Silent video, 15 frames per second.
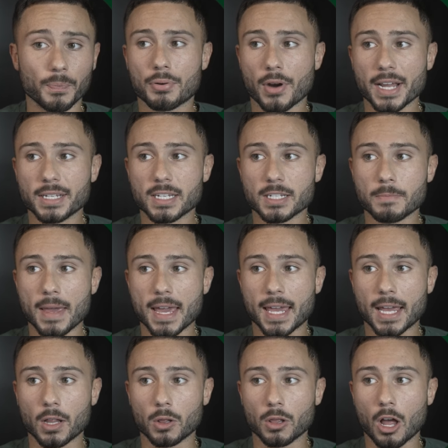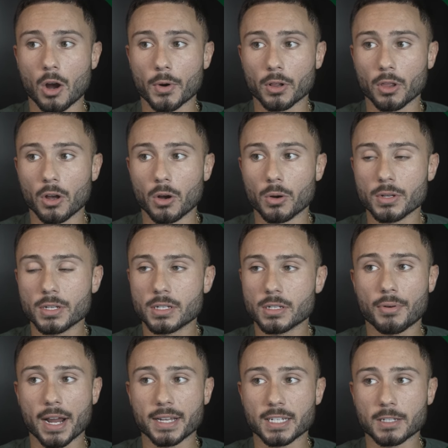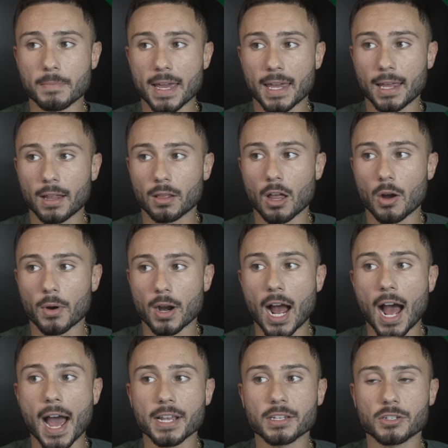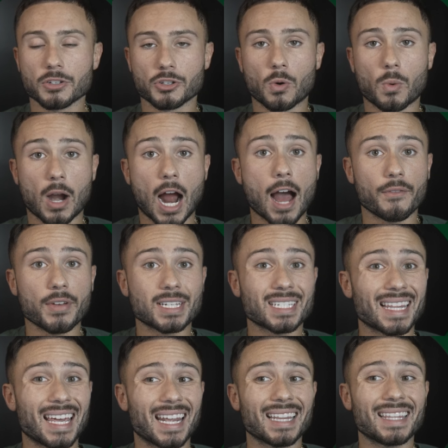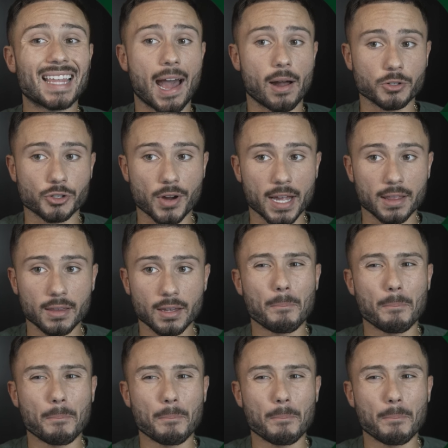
price is making lower lows lows, prices making lower highs, so we're obviously in a downtrend.